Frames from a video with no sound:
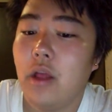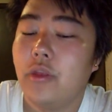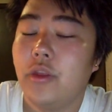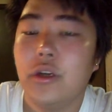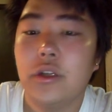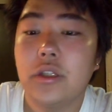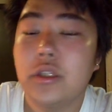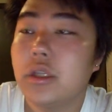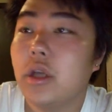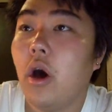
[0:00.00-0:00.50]

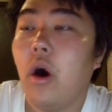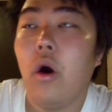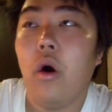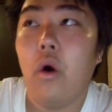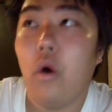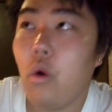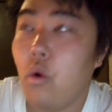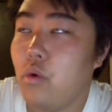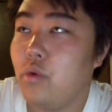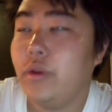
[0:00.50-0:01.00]
Those are the
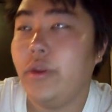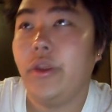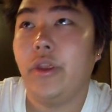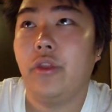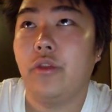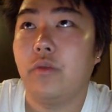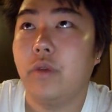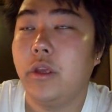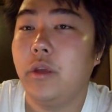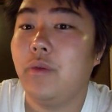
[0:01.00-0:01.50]
only
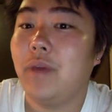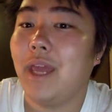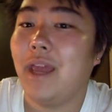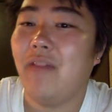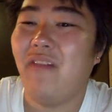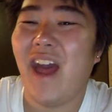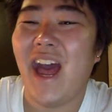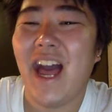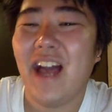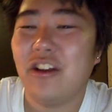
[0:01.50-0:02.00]
three you
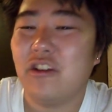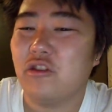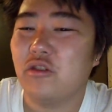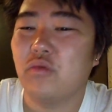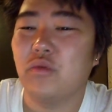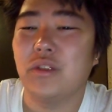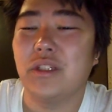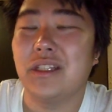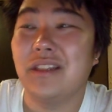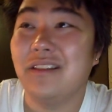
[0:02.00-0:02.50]
gave
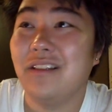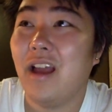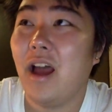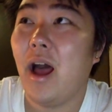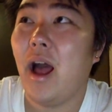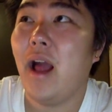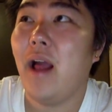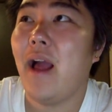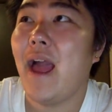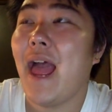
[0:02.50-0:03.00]
actual
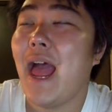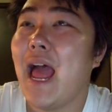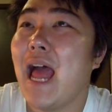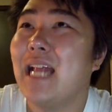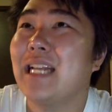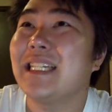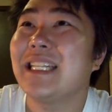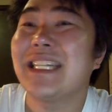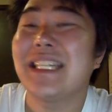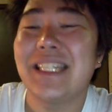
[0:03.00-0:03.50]

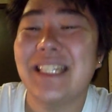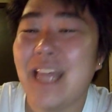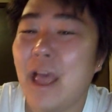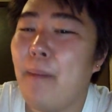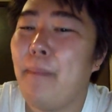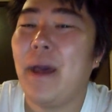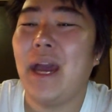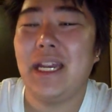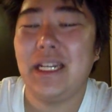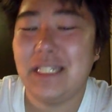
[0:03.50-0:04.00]

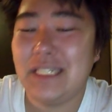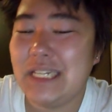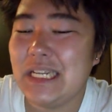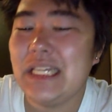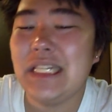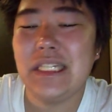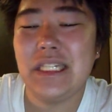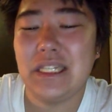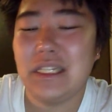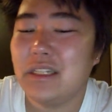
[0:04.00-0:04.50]

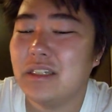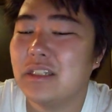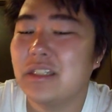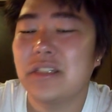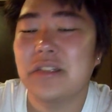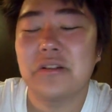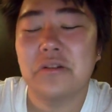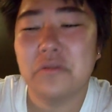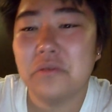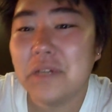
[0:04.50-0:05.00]
semi-decent
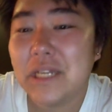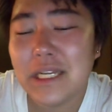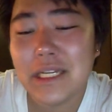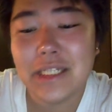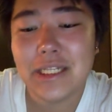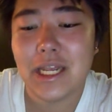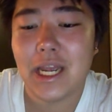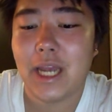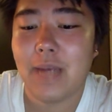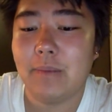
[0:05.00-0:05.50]

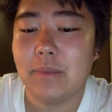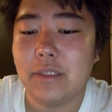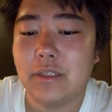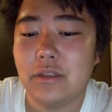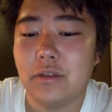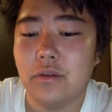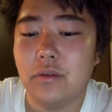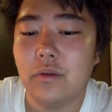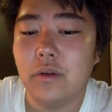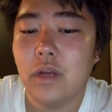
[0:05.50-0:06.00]
screen time
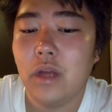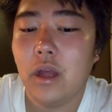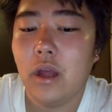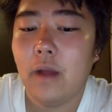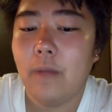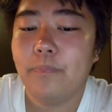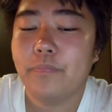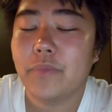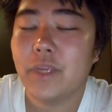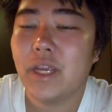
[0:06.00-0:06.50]
to,
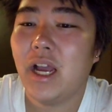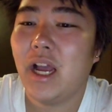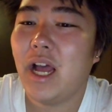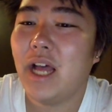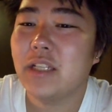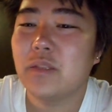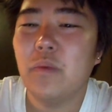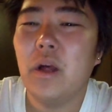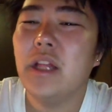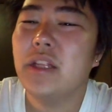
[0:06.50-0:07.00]

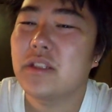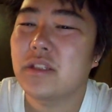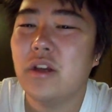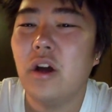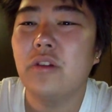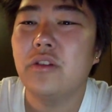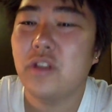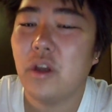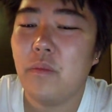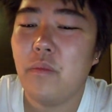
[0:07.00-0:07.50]
as well as
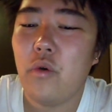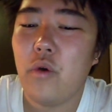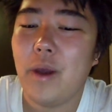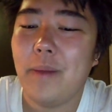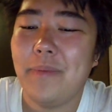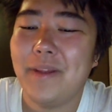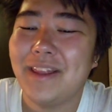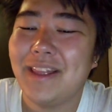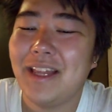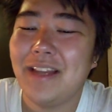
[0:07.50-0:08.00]

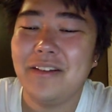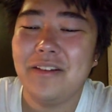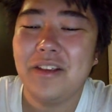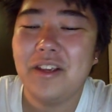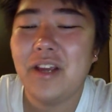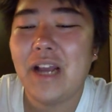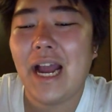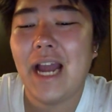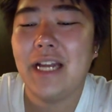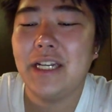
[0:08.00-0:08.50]
Gotomoe, but then
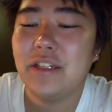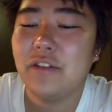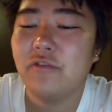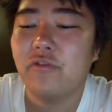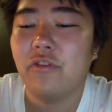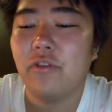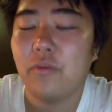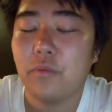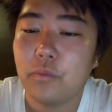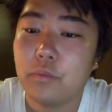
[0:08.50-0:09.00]
you kind
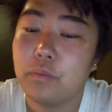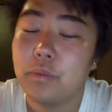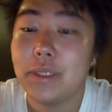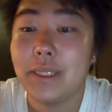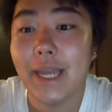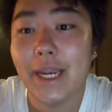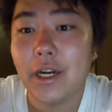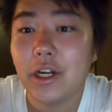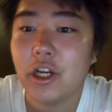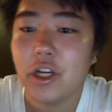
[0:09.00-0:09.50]
of
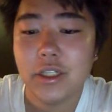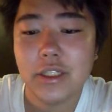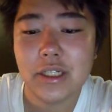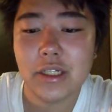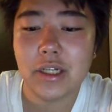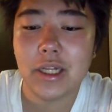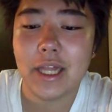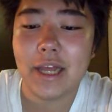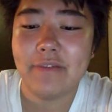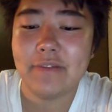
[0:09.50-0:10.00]
played her
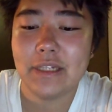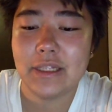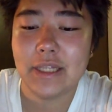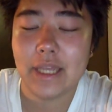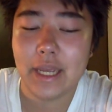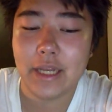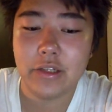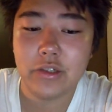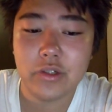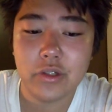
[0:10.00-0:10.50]
to the left at
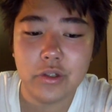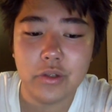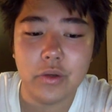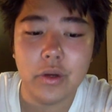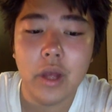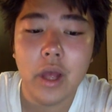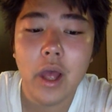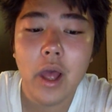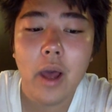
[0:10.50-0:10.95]
the end too.